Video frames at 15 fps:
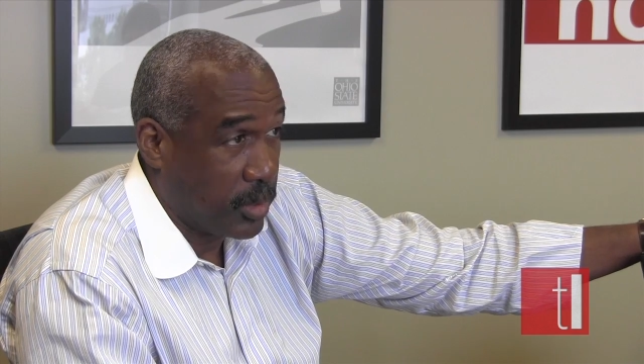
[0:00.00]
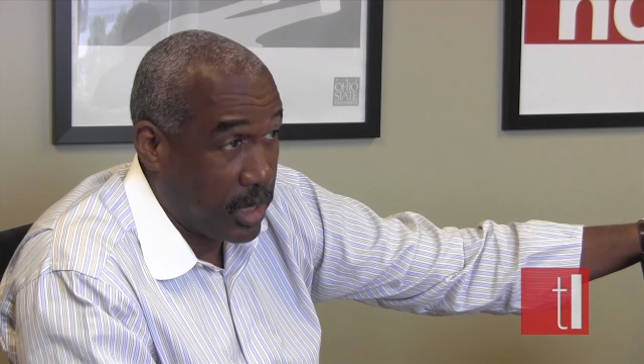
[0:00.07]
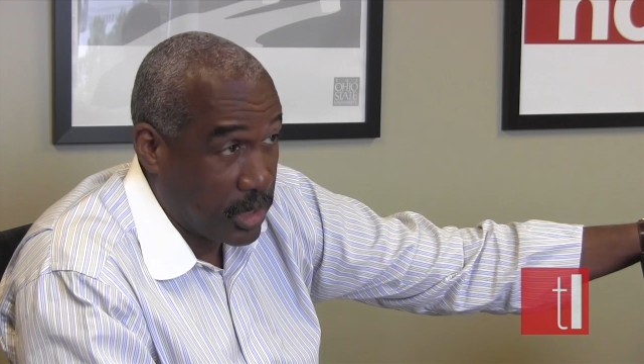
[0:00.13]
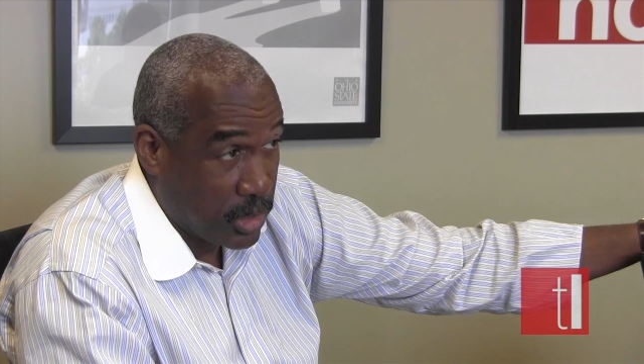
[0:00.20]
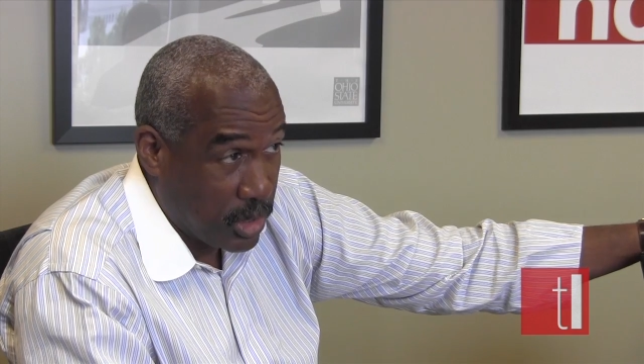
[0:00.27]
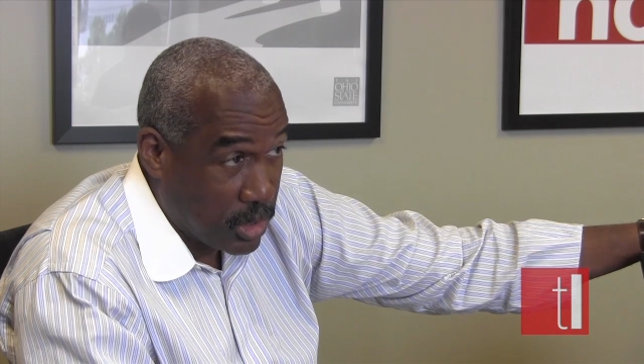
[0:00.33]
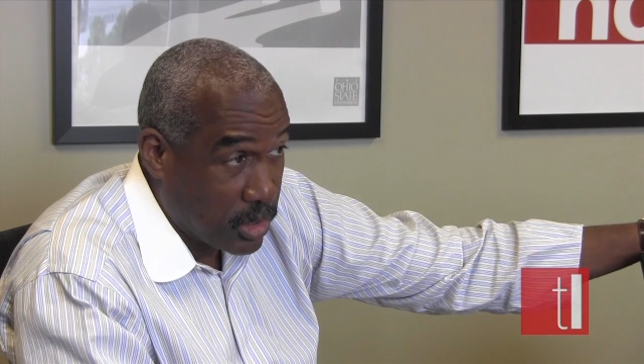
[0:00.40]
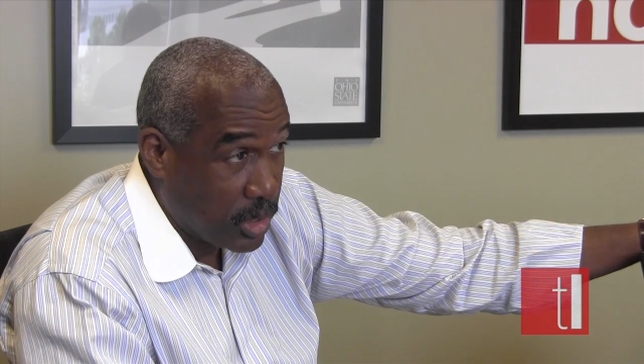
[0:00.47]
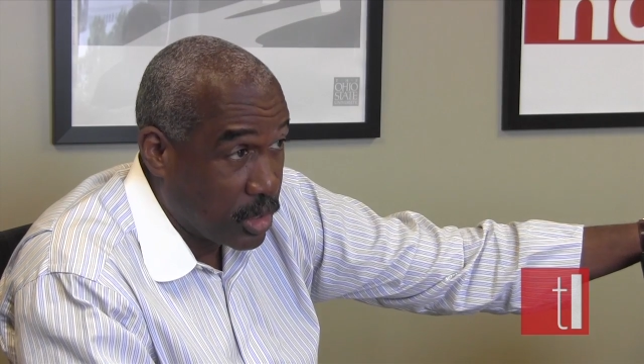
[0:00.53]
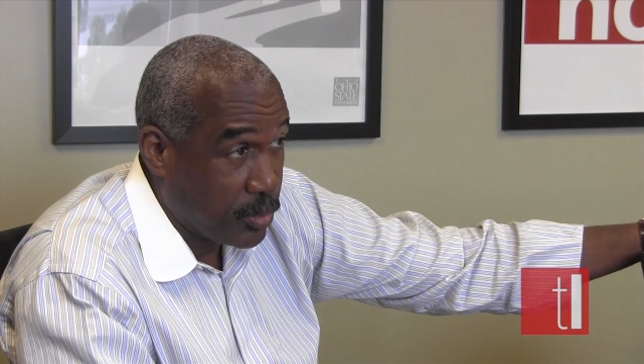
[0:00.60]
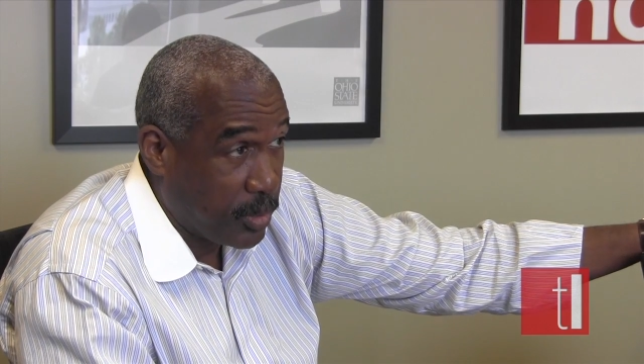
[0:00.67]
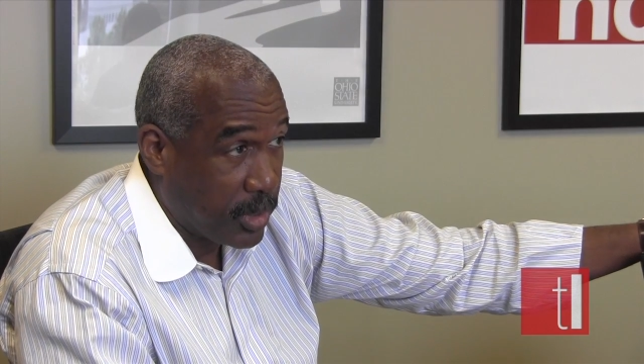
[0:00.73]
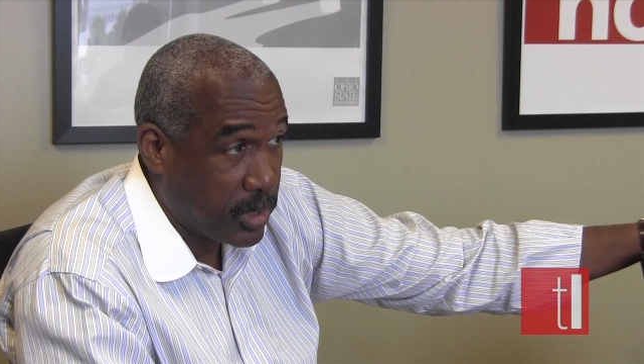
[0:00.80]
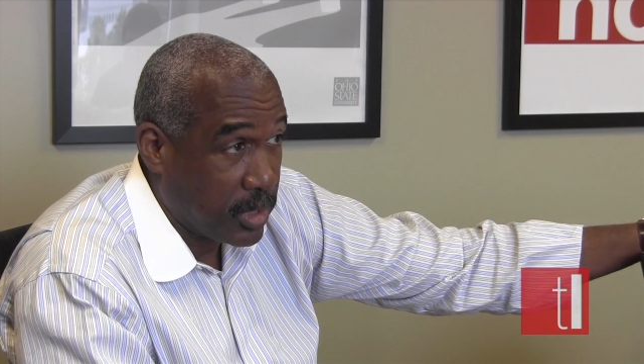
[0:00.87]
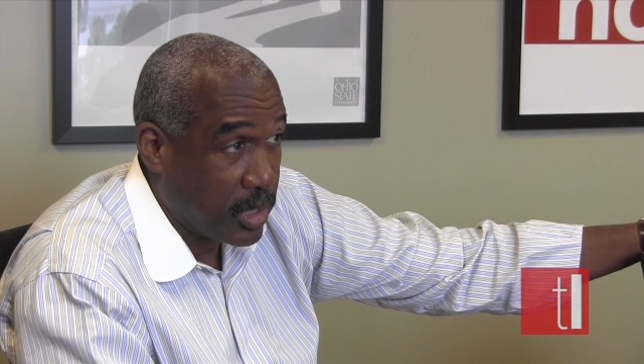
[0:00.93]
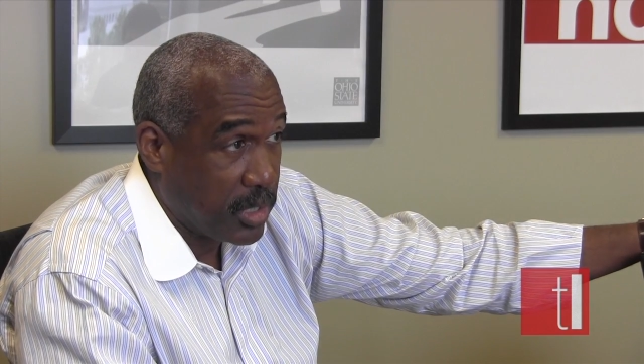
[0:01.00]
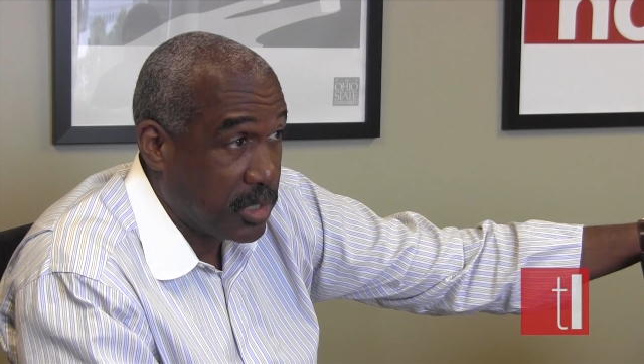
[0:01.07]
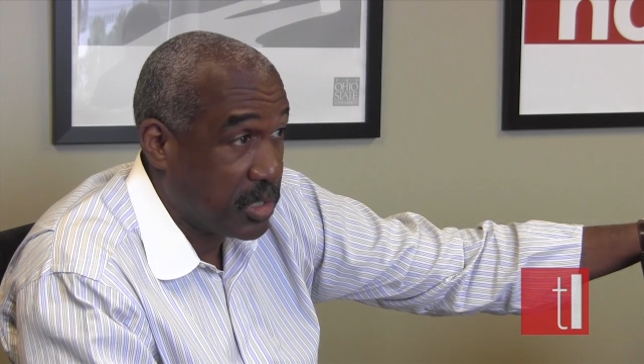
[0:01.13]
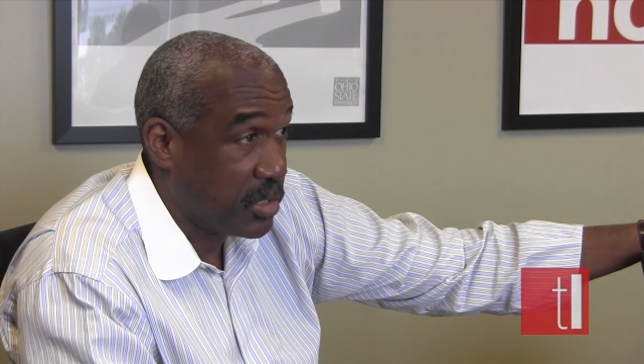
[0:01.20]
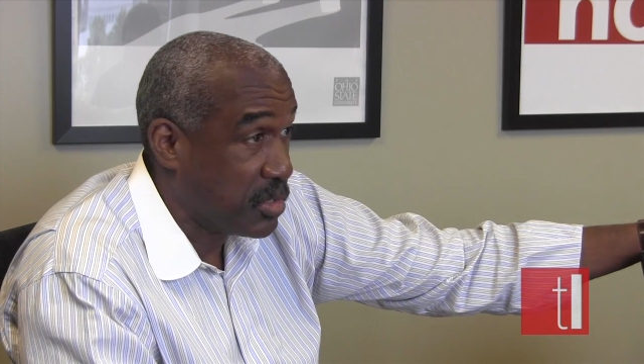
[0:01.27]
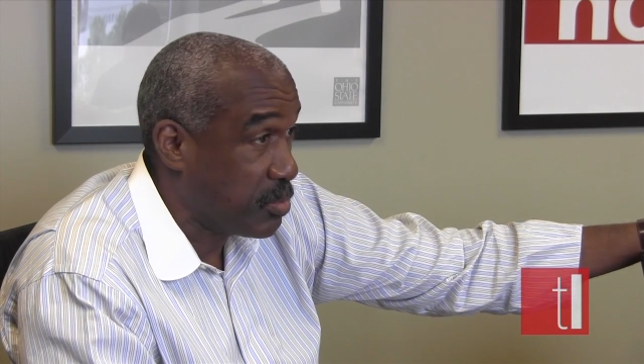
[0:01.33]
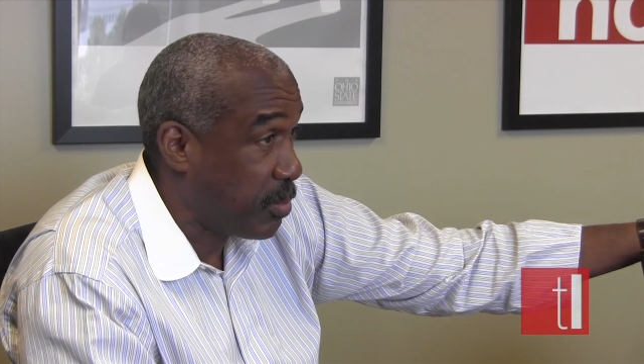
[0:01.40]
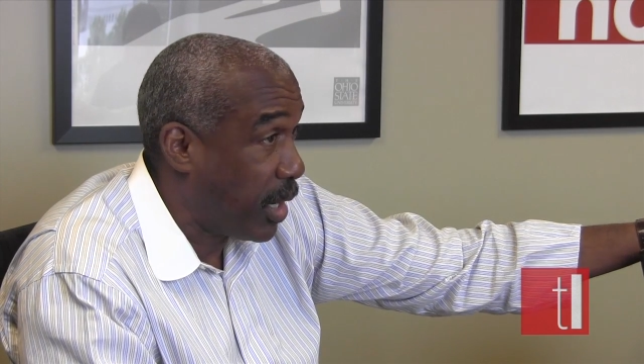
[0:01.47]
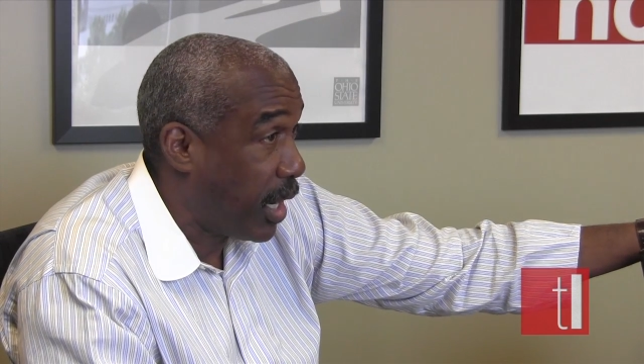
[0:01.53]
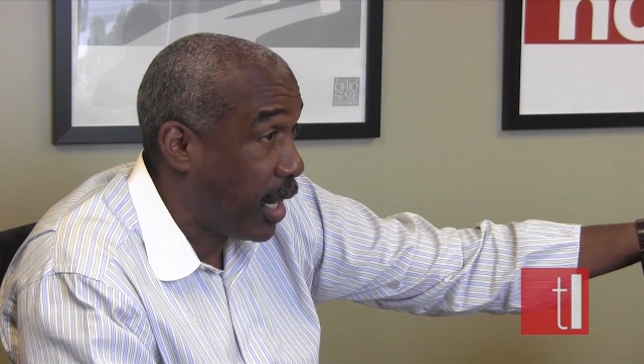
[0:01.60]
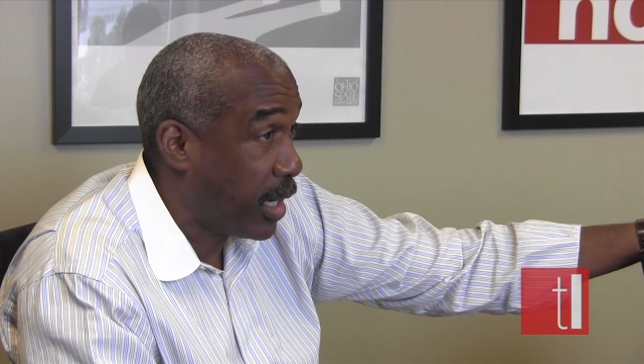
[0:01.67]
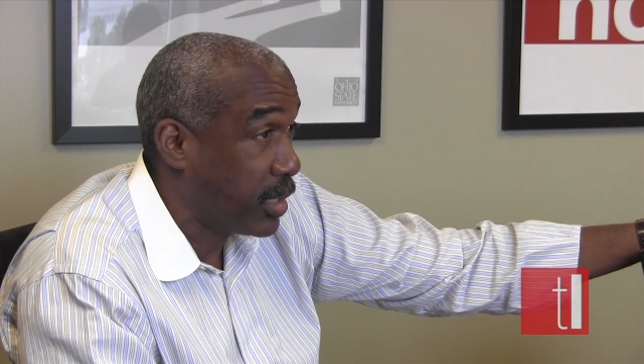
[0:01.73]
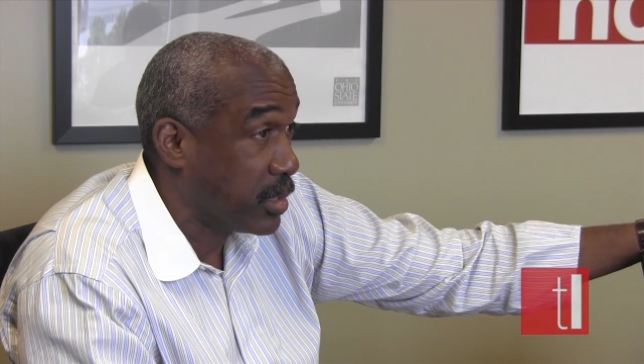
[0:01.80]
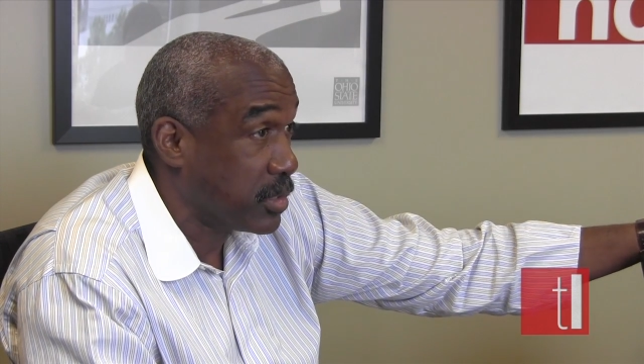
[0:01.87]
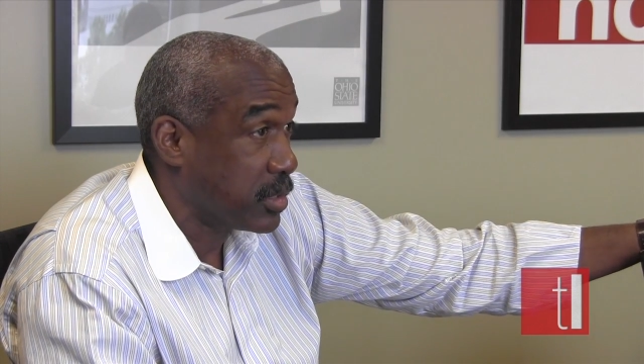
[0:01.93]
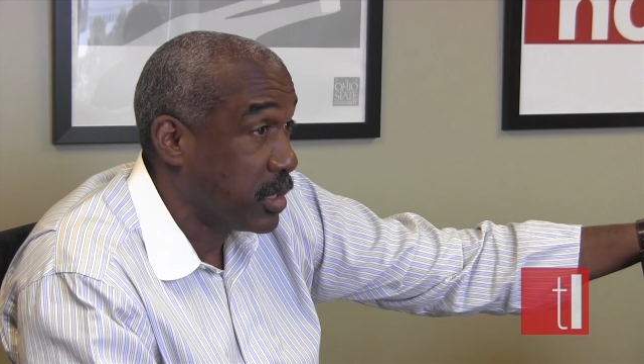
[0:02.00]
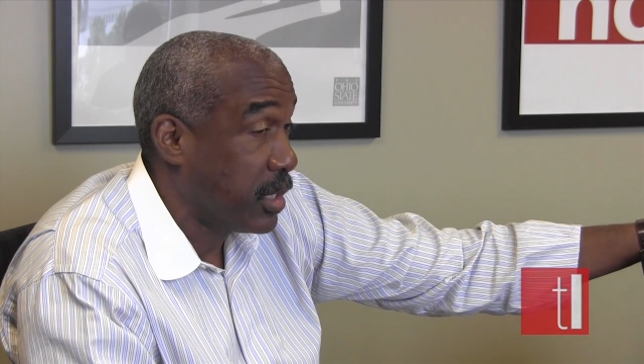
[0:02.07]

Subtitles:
That is his expectation. It's mine.